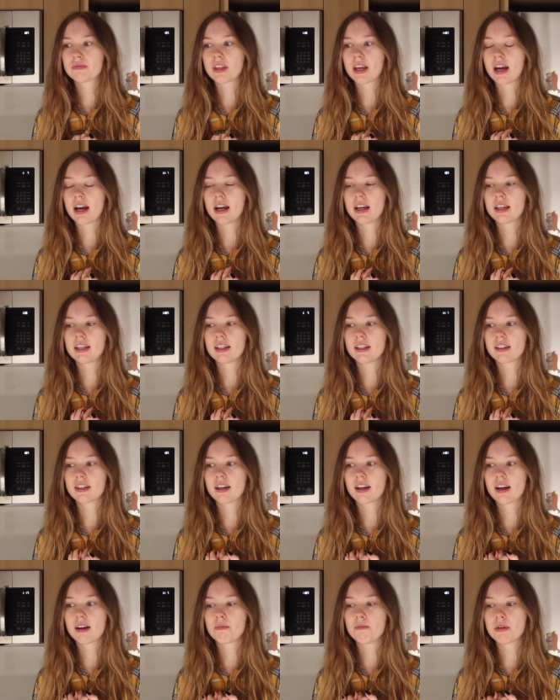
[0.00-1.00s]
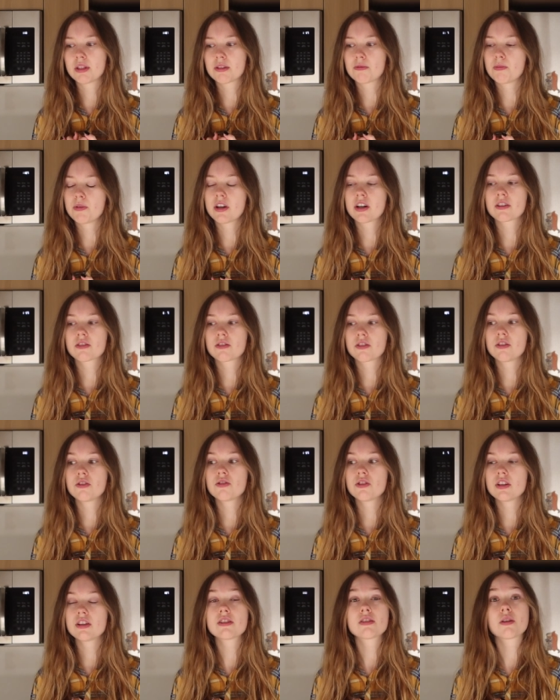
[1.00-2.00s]
I miss Beyond
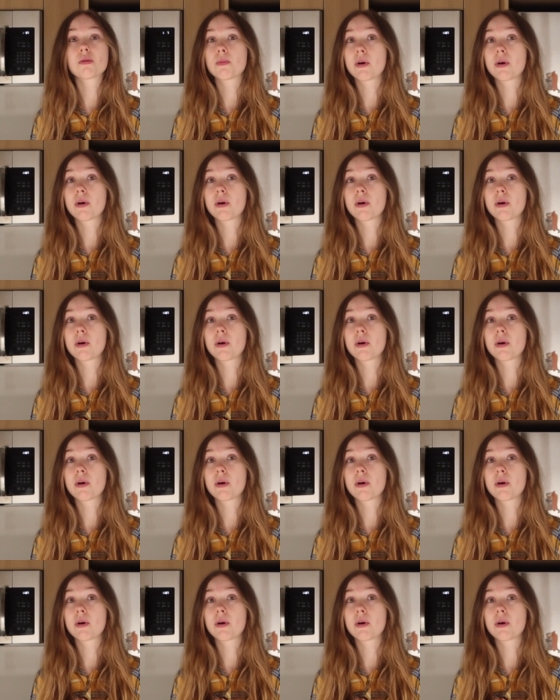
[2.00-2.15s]
Sushi so